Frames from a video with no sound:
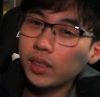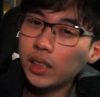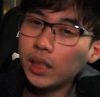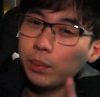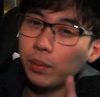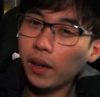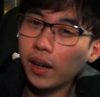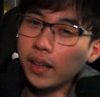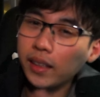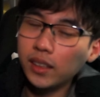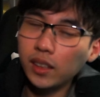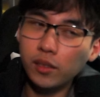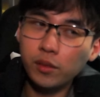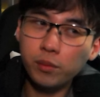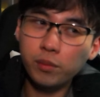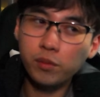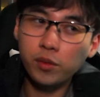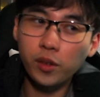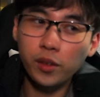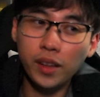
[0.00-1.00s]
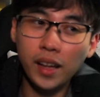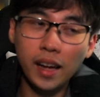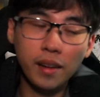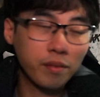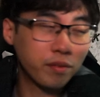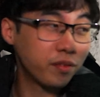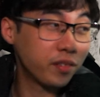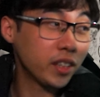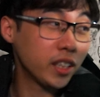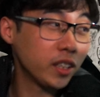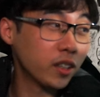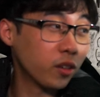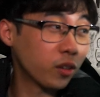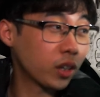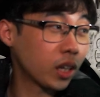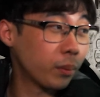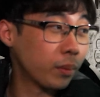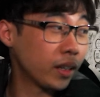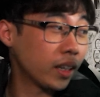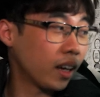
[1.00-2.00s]
keep your eyes out for that video
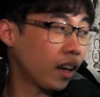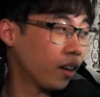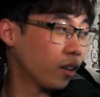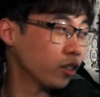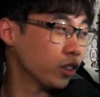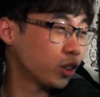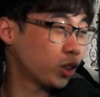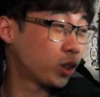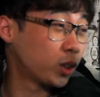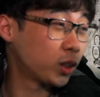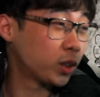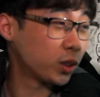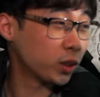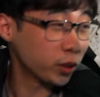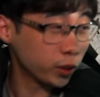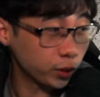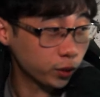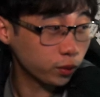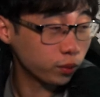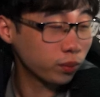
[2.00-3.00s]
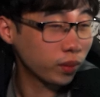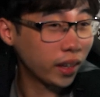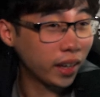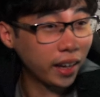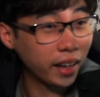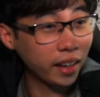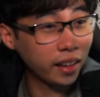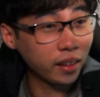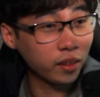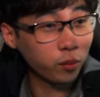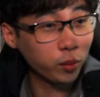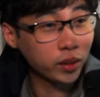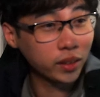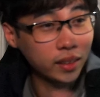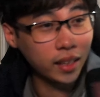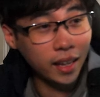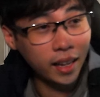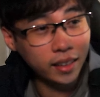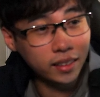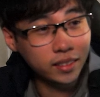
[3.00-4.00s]
coming out soon. And
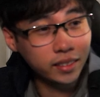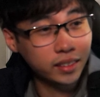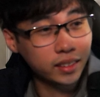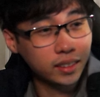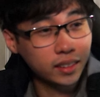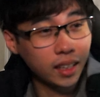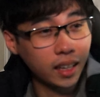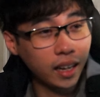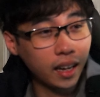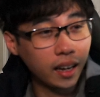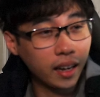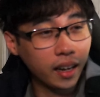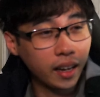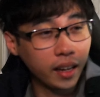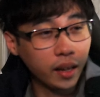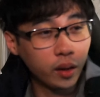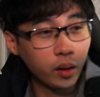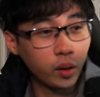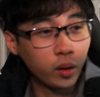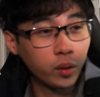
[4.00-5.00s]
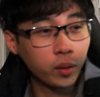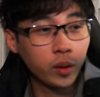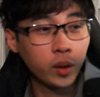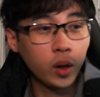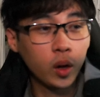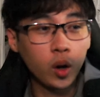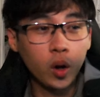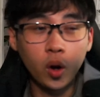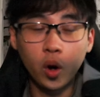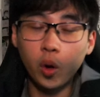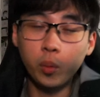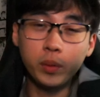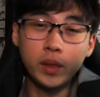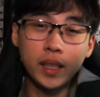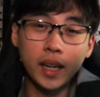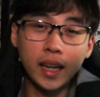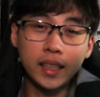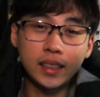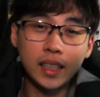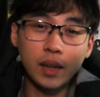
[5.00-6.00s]
with that, I hope
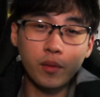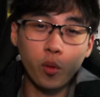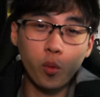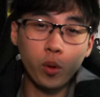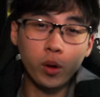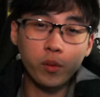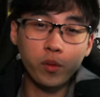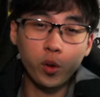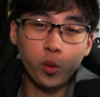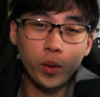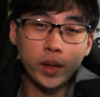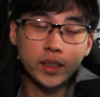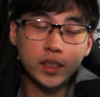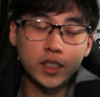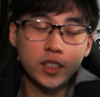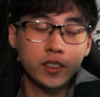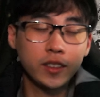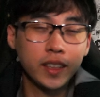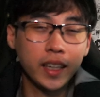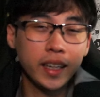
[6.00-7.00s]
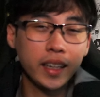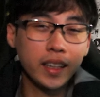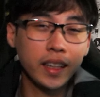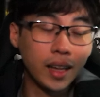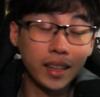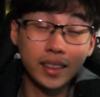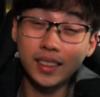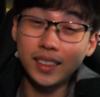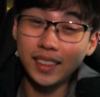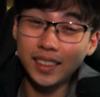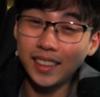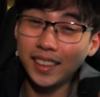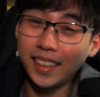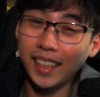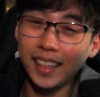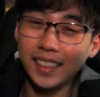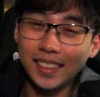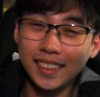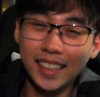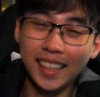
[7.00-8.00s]
you guys have a wonderful rest of your day and see you
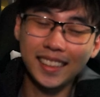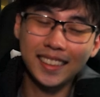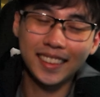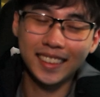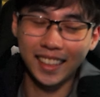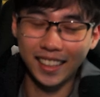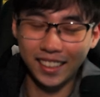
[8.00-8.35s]
guys next